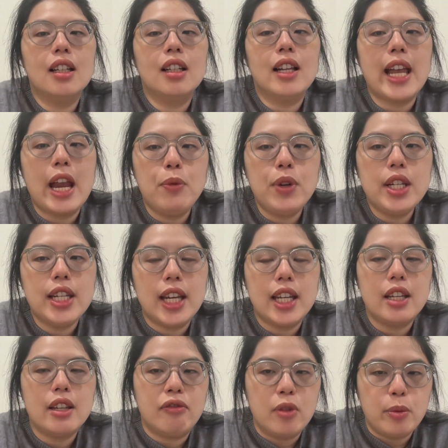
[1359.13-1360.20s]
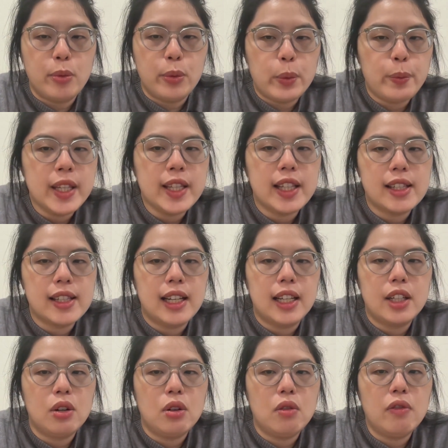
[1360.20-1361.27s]
every day, if we repeat the
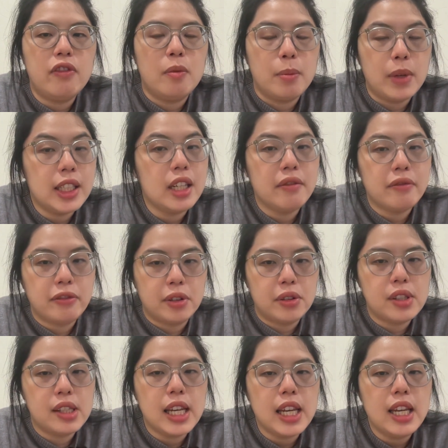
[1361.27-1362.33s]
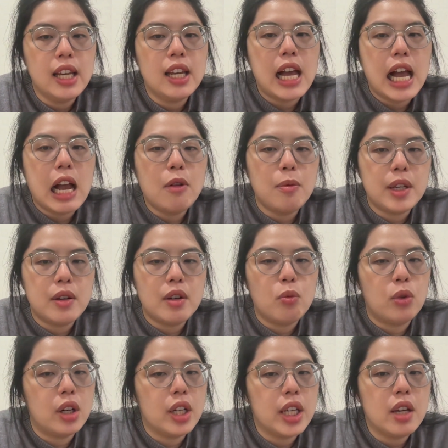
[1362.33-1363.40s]
cycle for Monday and Thursday, I will be
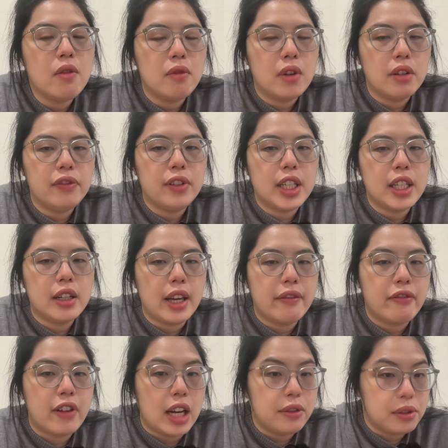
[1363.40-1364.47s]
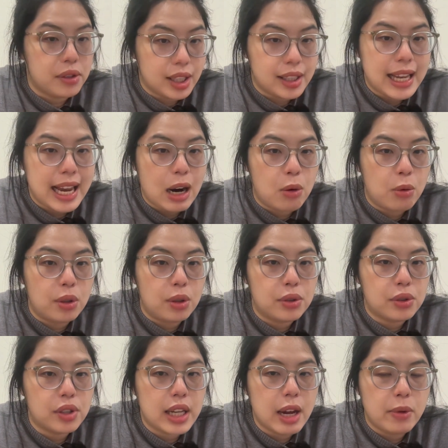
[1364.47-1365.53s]
working roughly like 5 to 6
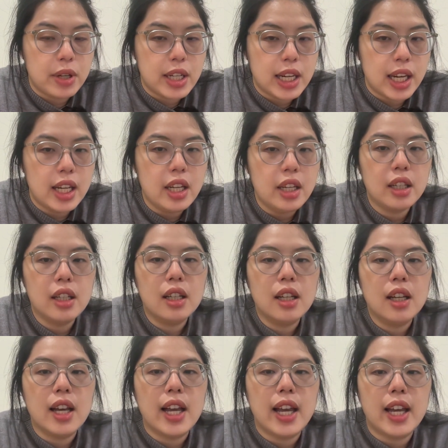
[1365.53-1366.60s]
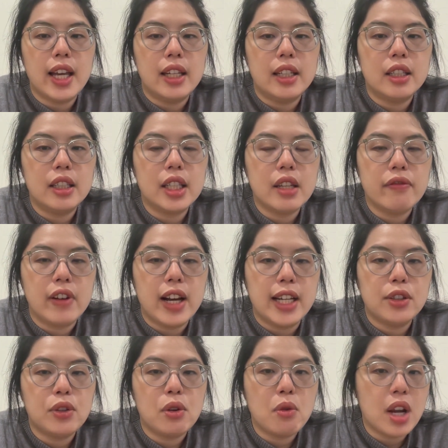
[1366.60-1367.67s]
hours every day. And if I
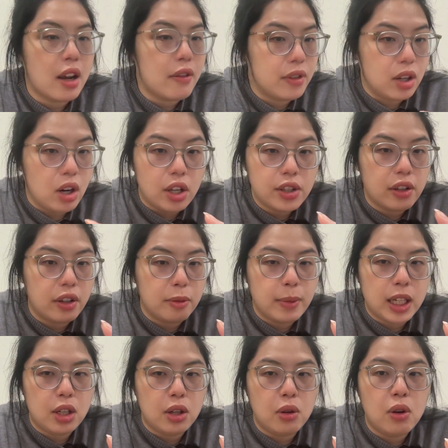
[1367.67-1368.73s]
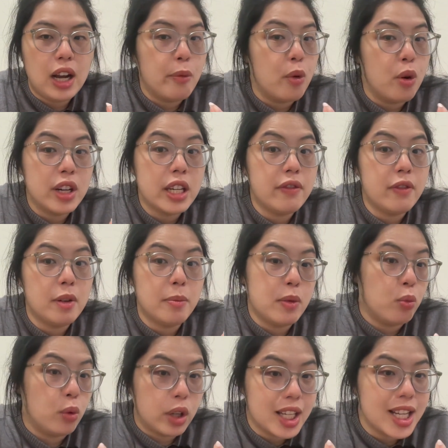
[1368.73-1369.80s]
don't have lots on my load, I won't even be
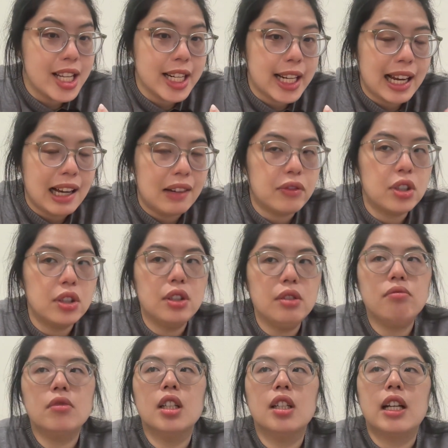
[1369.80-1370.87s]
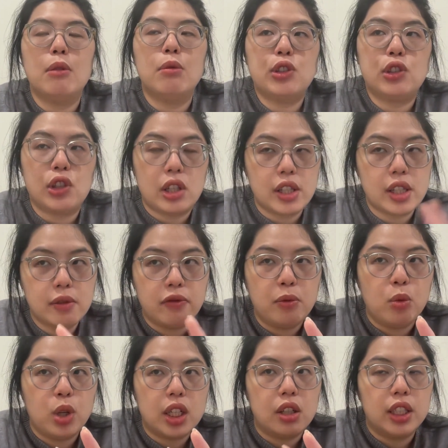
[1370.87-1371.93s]
working in the afternoon. I will just
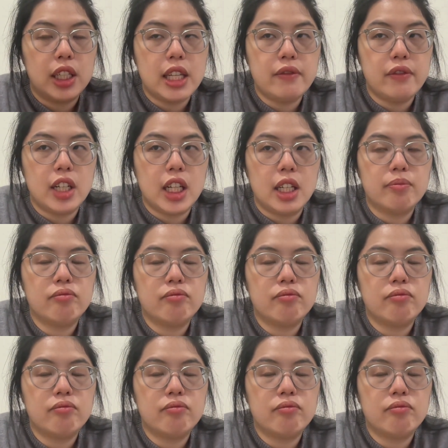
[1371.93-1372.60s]
work on the evening.